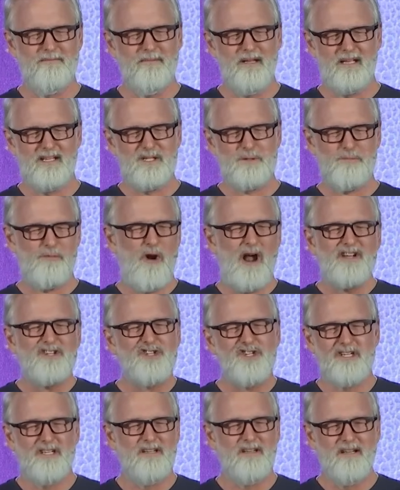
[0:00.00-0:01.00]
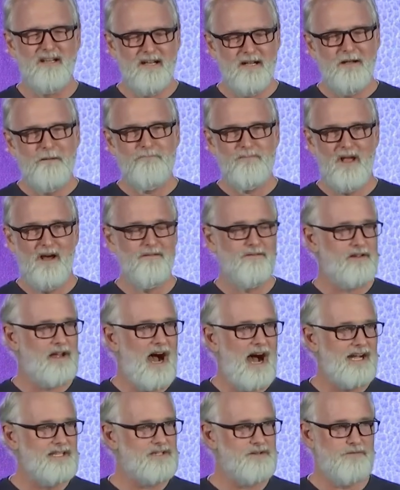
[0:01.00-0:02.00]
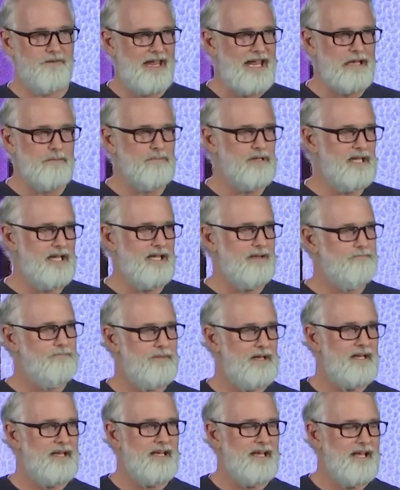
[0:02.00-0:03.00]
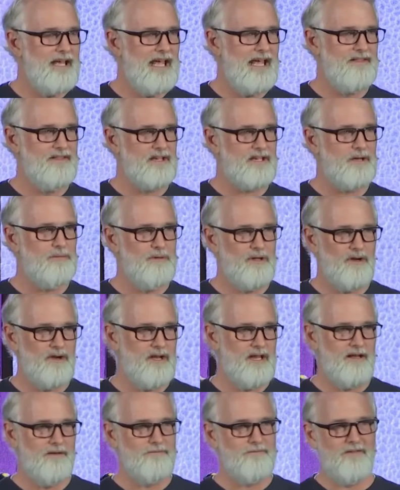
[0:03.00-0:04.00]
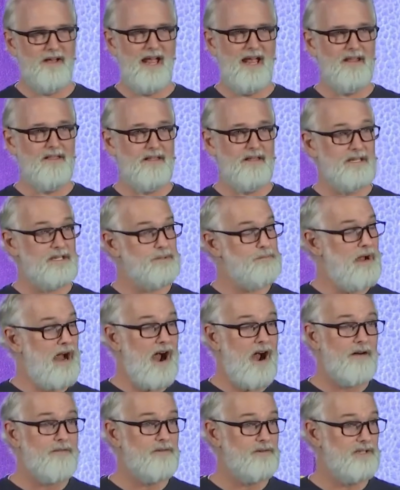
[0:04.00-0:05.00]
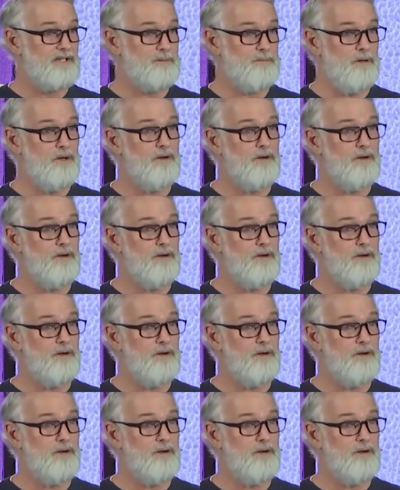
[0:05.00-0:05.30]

expression of God's family and the community of faith. And it's powerful and it's